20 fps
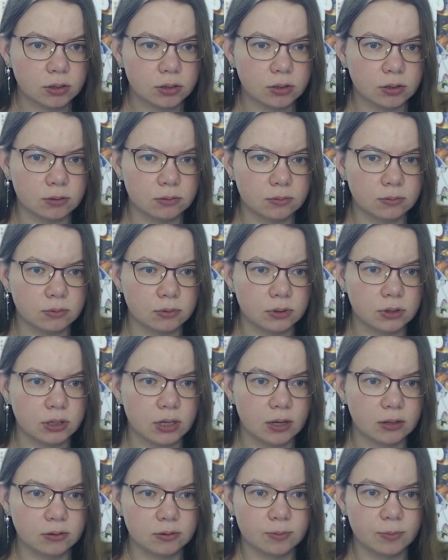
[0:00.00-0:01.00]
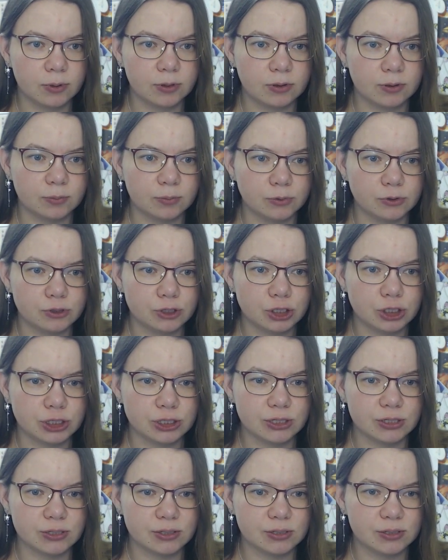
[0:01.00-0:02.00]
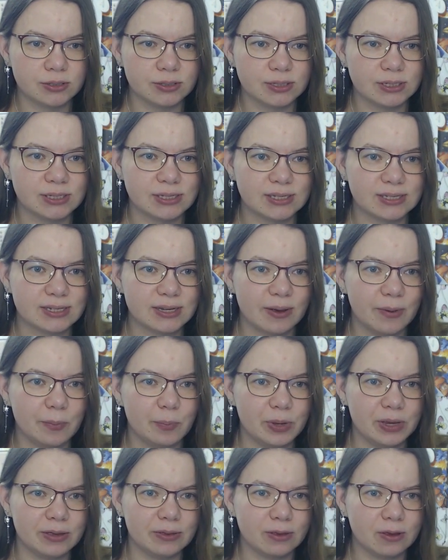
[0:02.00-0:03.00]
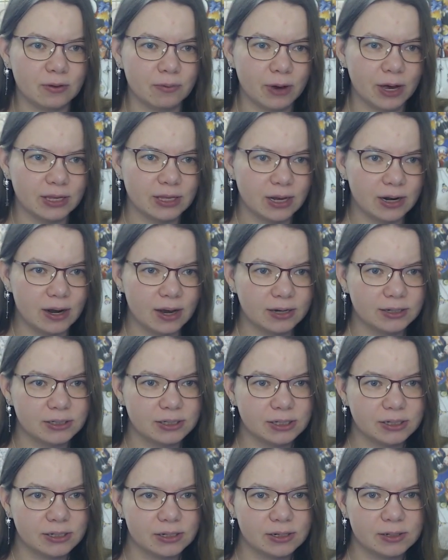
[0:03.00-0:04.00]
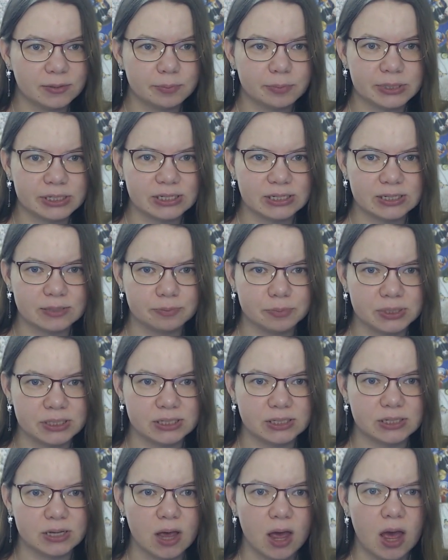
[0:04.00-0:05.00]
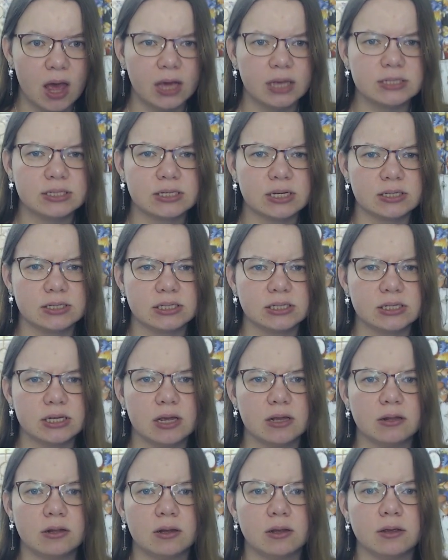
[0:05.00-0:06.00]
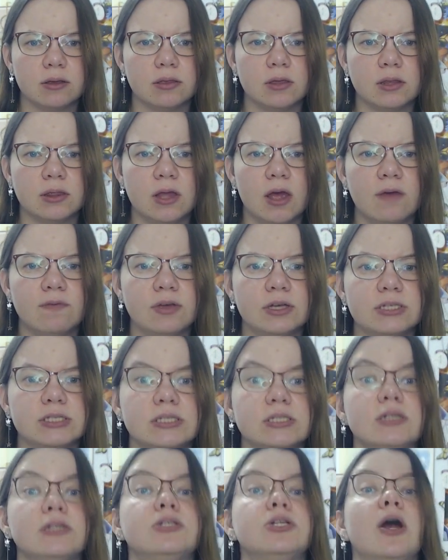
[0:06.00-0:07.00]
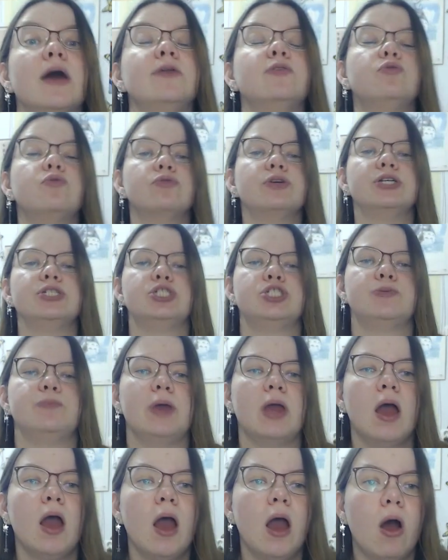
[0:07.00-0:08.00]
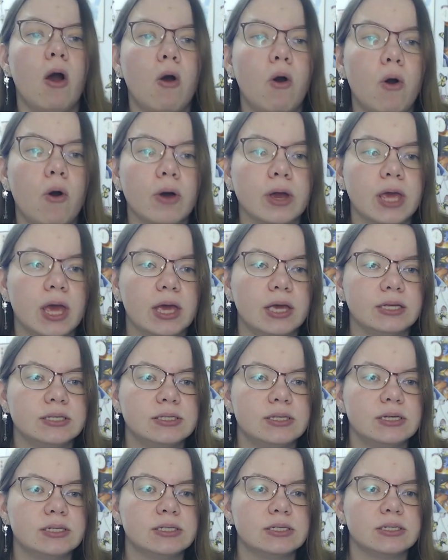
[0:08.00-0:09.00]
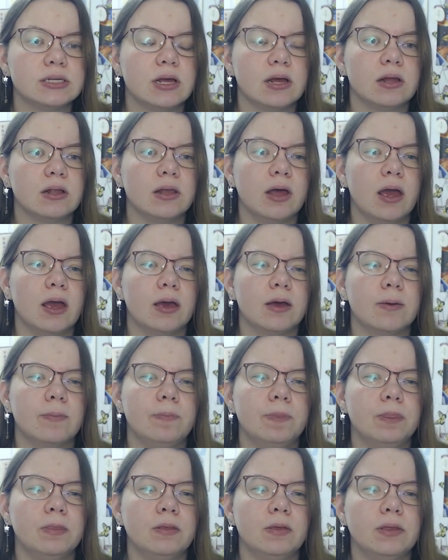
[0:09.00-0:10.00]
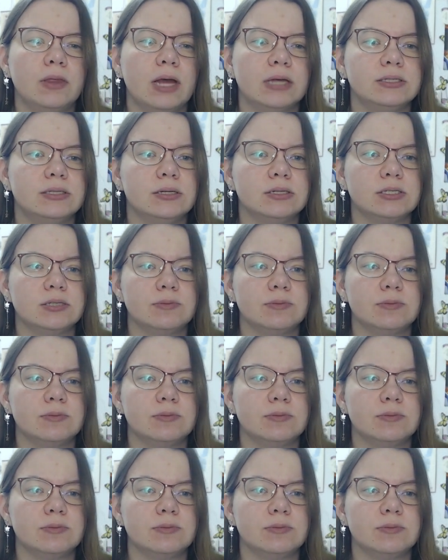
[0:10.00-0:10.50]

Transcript: Dendenmushi is being quite electrical. Bzz, bzz. It's unsettling, the Navy is still trying to reach me. Oh, okay, is this like, does this